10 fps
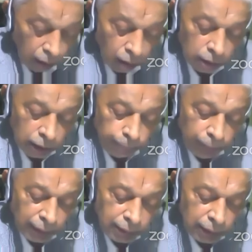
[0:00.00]
on the
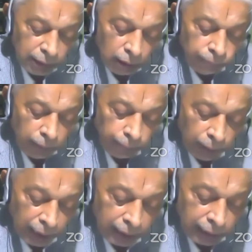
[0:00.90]
basis of a
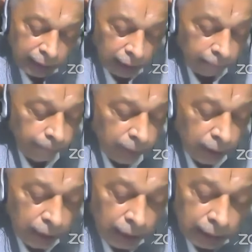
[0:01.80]
partition
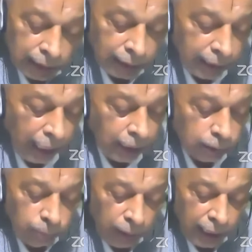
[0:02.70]
that
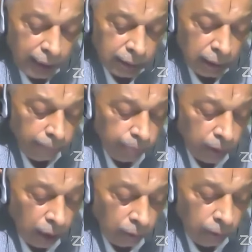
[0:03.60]
takes place
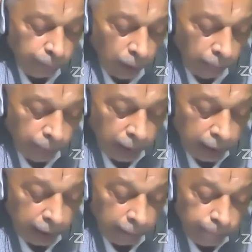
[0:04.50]
of the
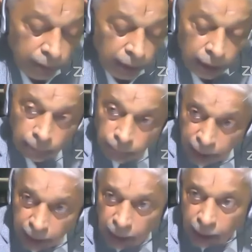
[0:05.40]
property
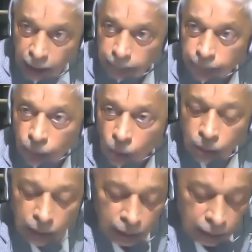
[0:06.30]
immediately
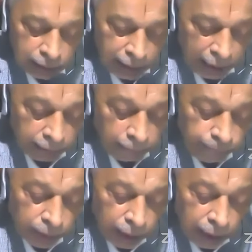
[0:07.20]
before his death.
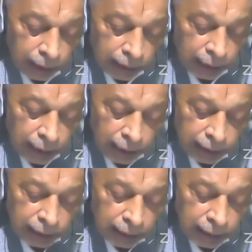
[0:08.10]

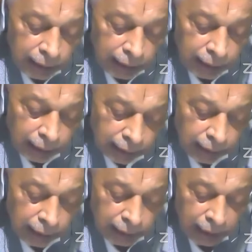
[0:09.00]
His
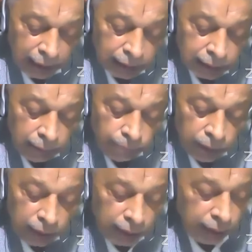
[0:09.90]
interest
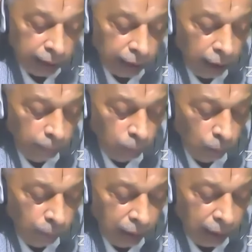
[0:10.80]
is deemed
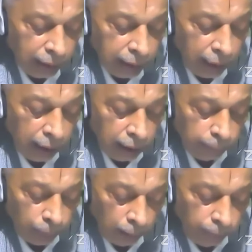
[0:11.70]
to be the share in the
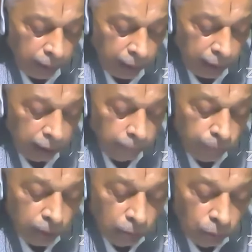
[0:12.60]
property
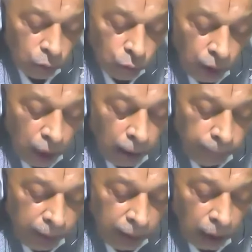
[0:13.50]
which would have
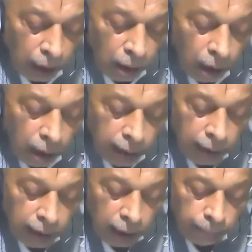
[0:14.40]
been
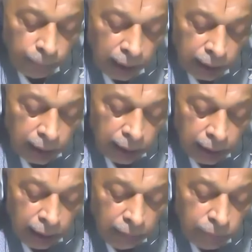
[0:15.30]
allotted in a
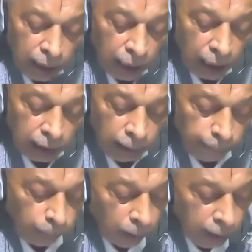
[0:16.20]
partition at a
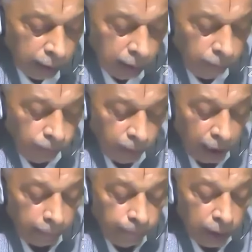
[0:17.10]
point of
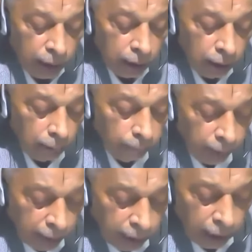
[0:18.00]
time
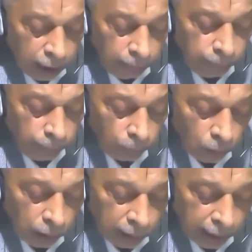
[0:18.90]
immediately
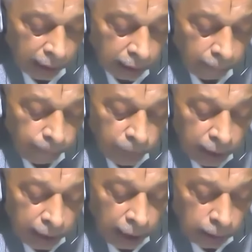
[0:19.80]
before the death,
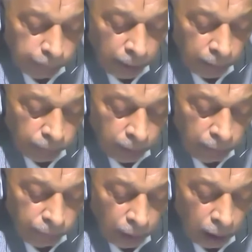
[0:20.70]

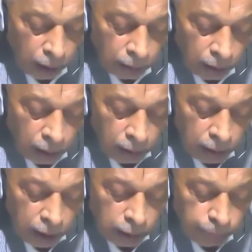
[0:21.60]
irrespective
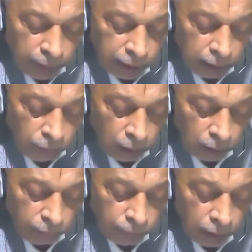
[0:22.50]
of